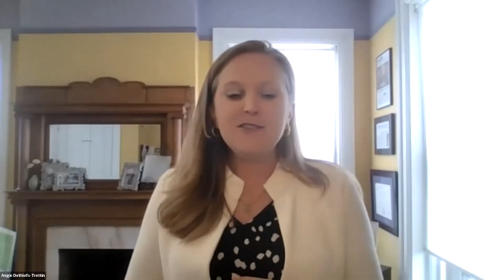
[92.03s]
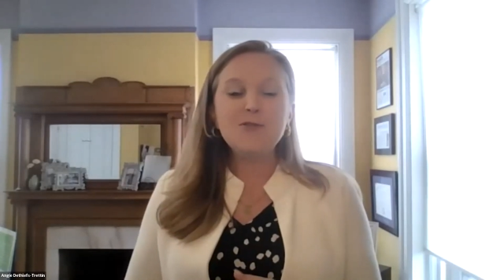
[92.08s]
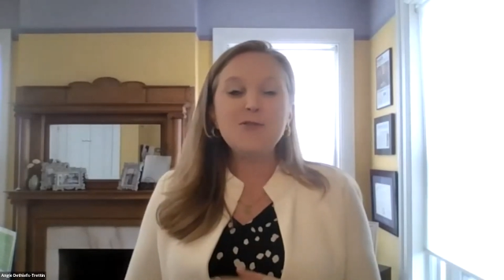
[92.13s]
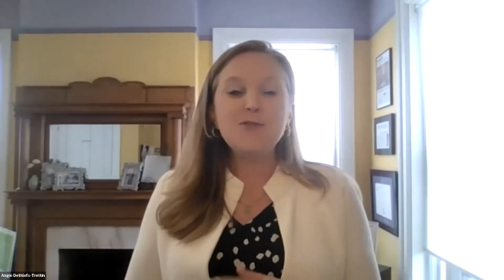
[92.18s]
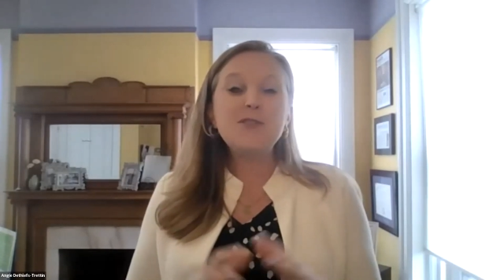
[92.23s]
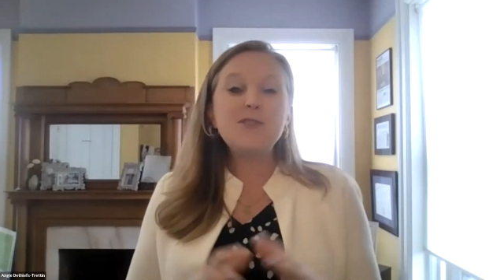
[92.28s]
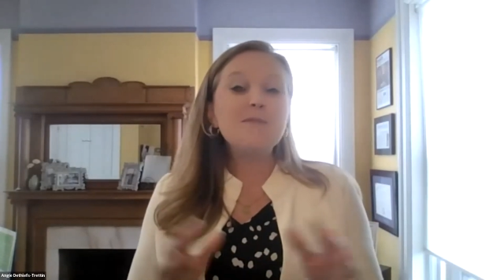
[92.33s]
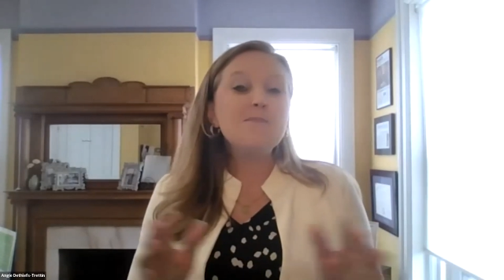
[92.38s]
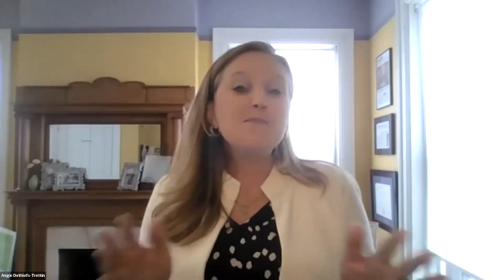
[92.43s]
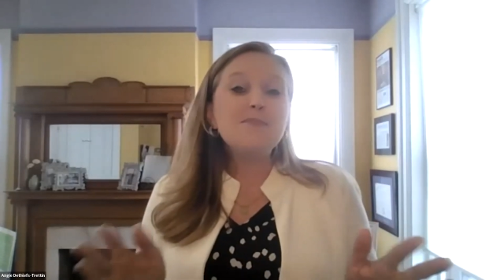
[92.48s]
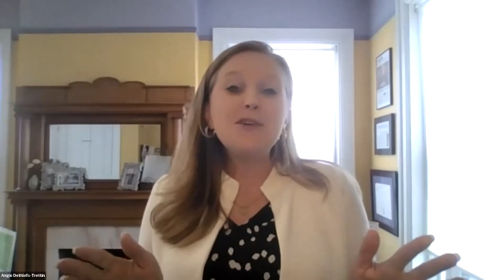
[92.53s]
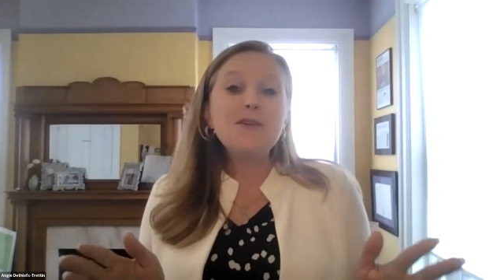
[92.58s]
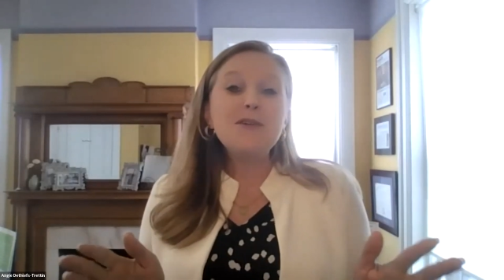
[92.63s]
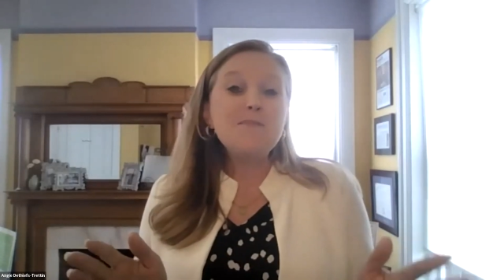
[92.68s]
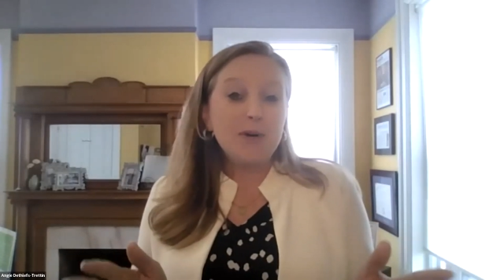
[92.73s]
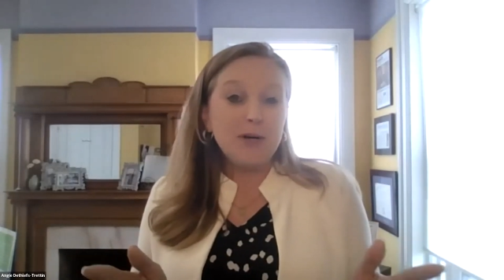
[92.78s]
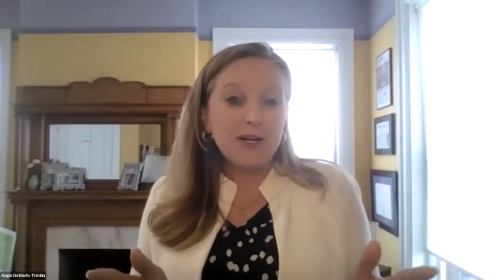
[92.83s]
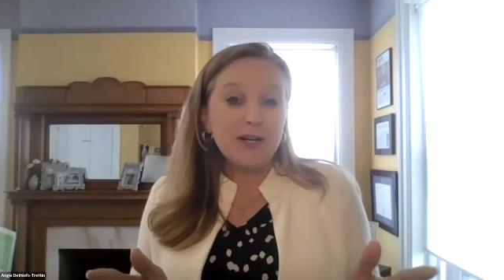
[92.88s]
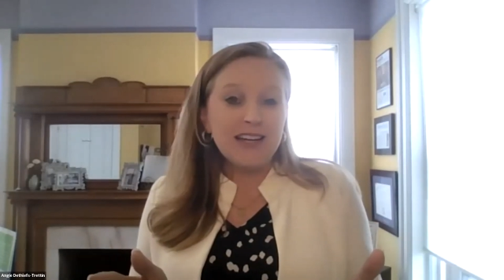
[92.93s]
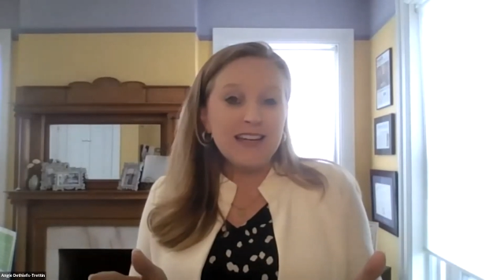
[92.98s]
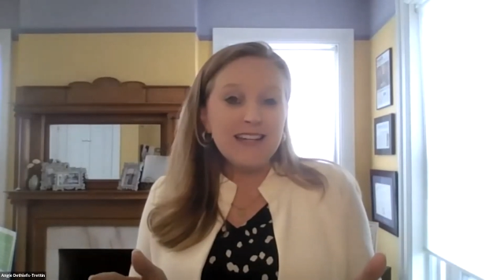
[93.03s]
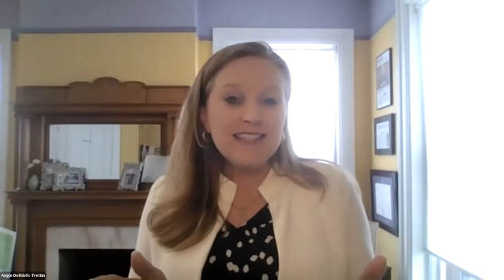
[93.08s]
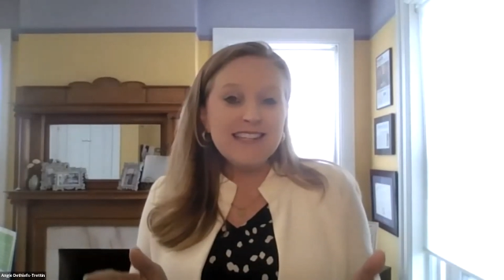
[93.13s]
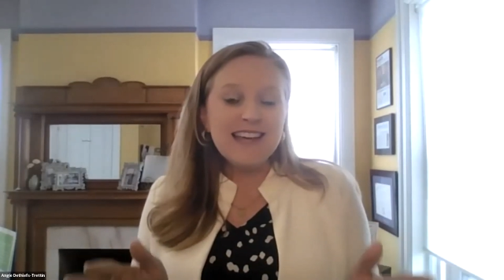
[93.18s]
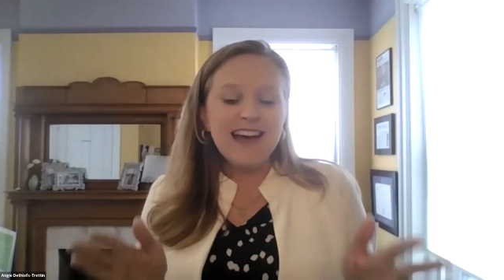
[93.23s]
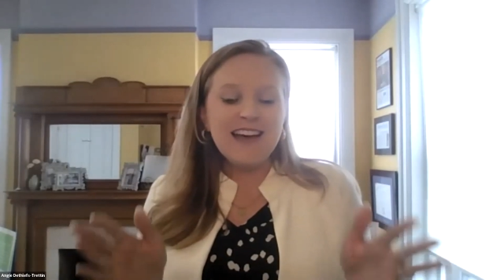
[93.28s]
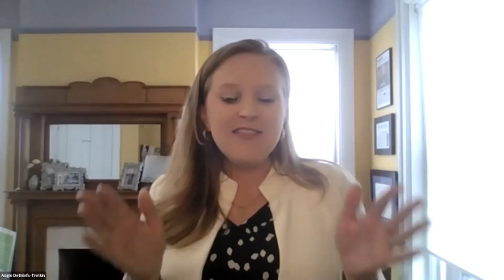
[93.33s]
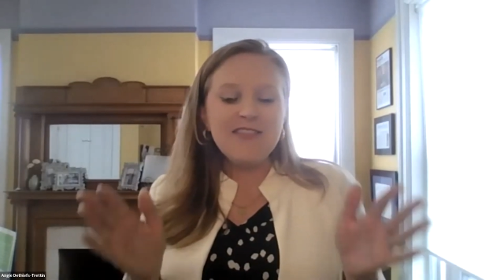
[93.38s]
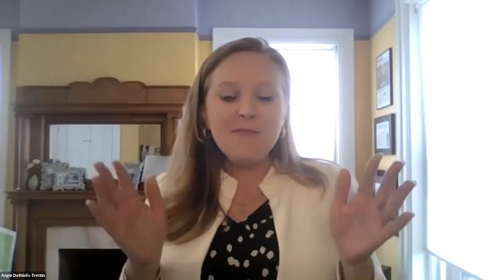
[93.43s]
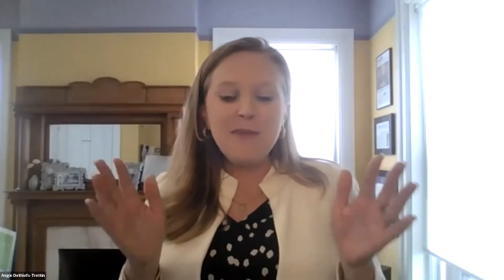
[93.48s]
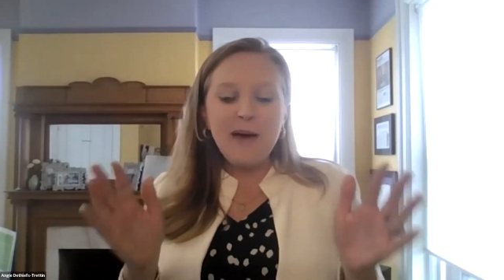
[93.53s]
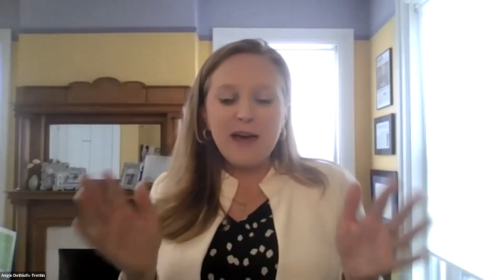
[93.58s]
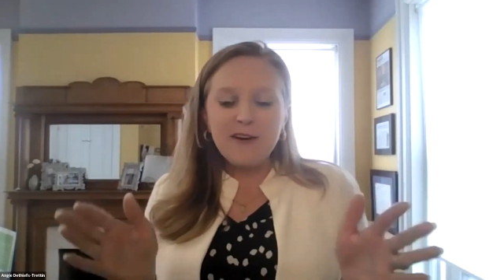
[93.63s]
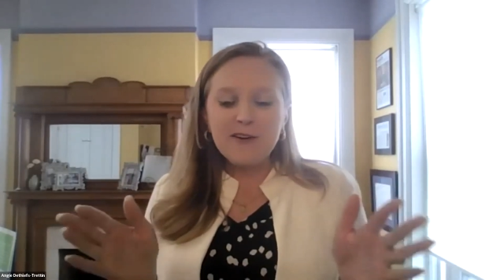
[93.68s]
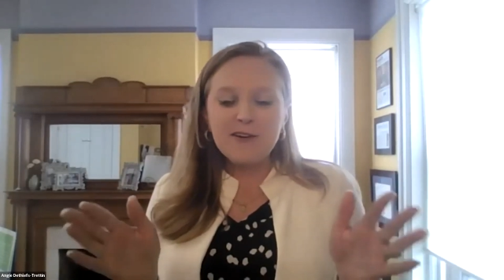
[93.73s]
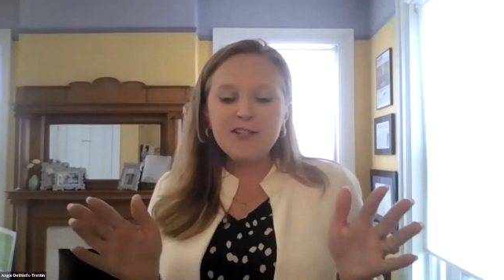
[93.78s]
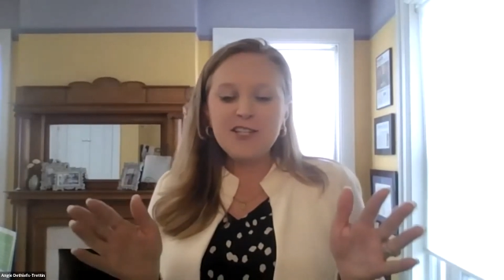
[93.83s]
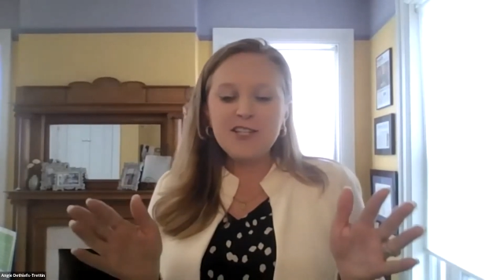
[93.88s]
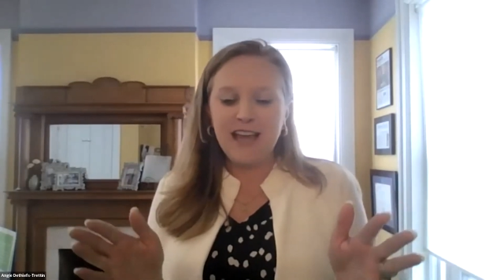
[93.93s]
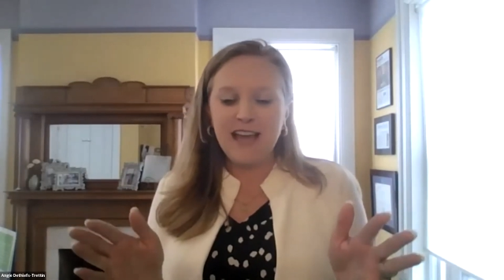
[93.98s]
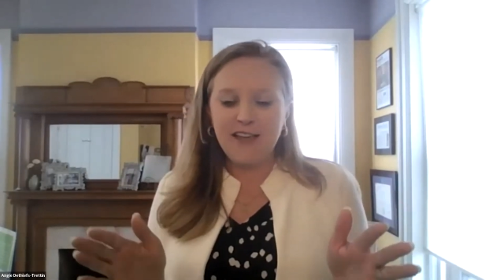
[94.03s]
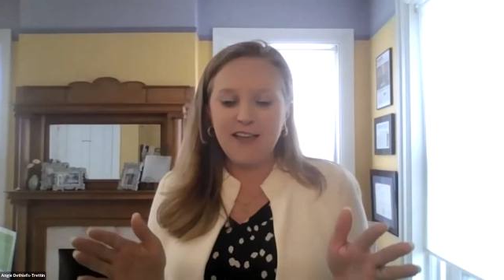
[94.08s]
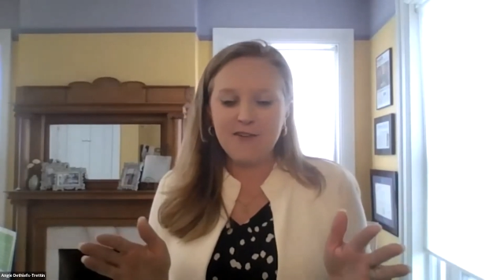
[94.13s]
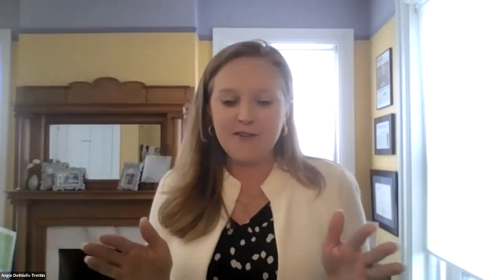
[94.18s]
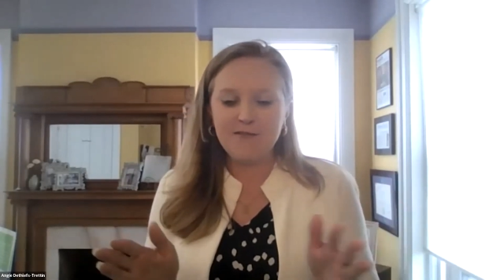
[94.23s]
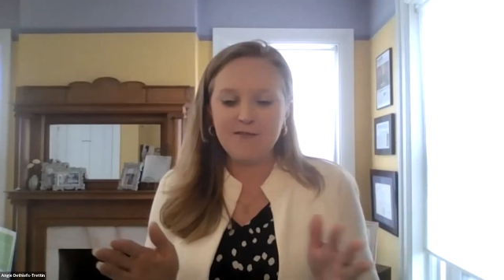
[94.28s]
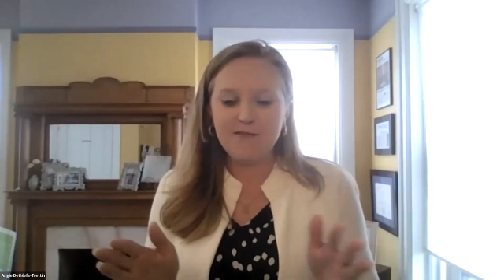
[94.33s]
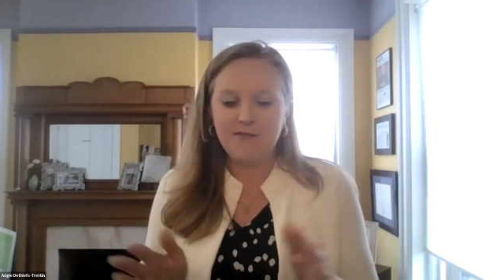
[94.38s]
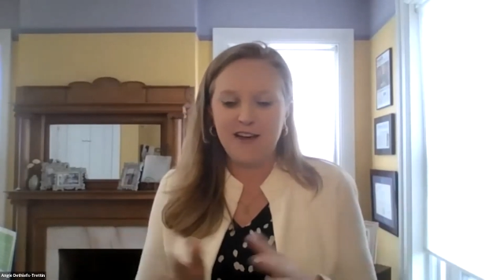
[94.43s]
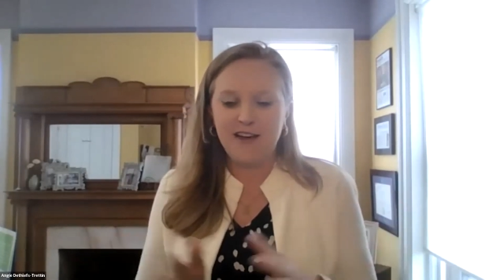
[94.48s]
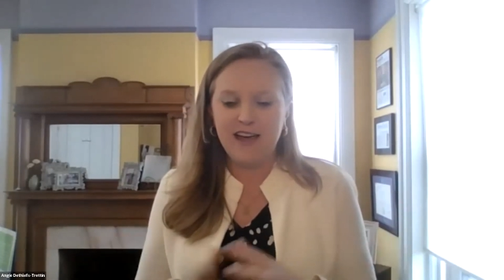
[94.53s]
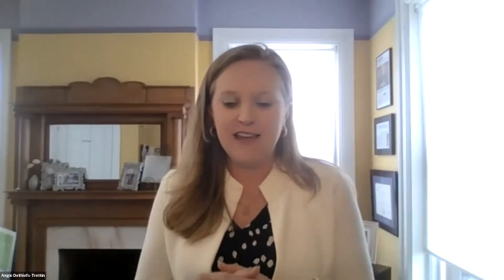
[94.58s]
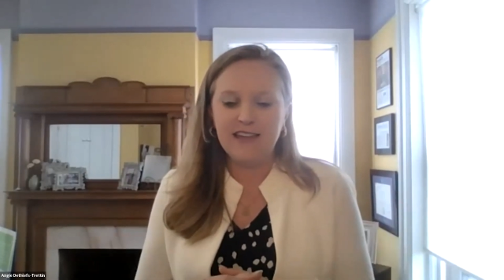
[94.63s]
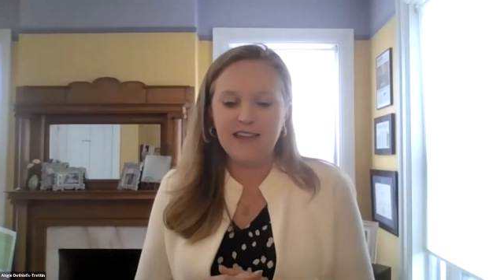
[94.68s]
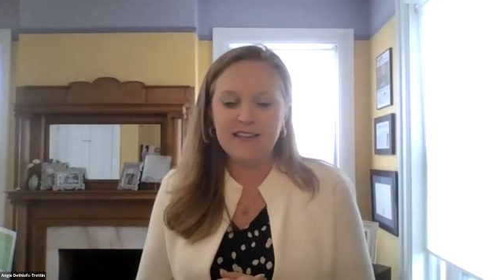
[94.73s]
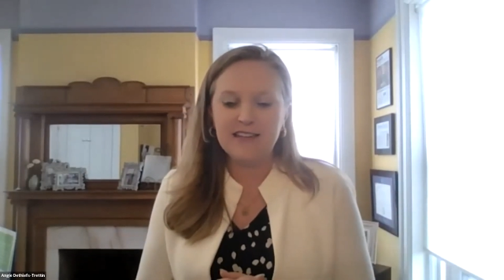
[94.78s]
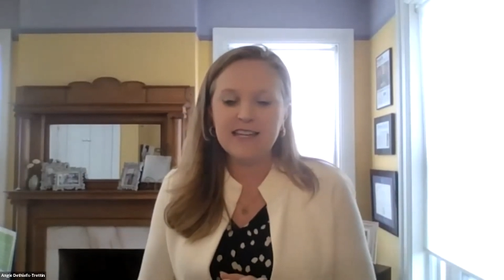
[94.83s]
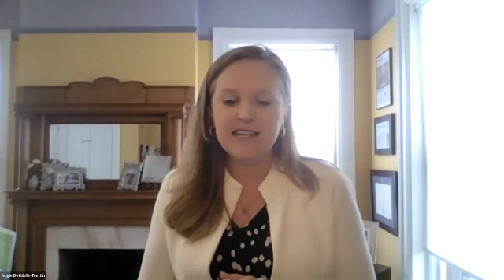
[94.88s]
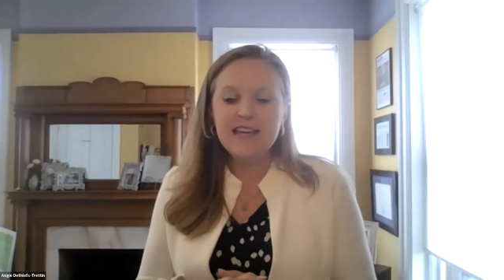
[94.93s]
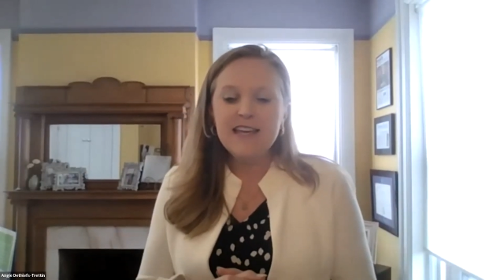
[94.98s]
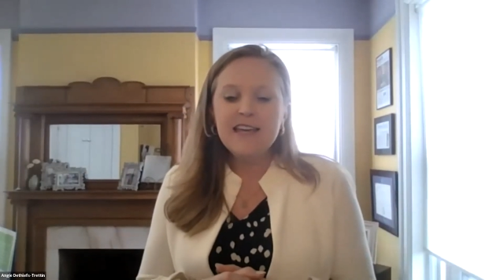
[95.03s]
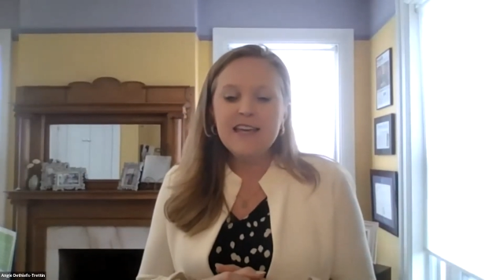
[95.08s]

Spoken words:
So simply put, the Better Together Fund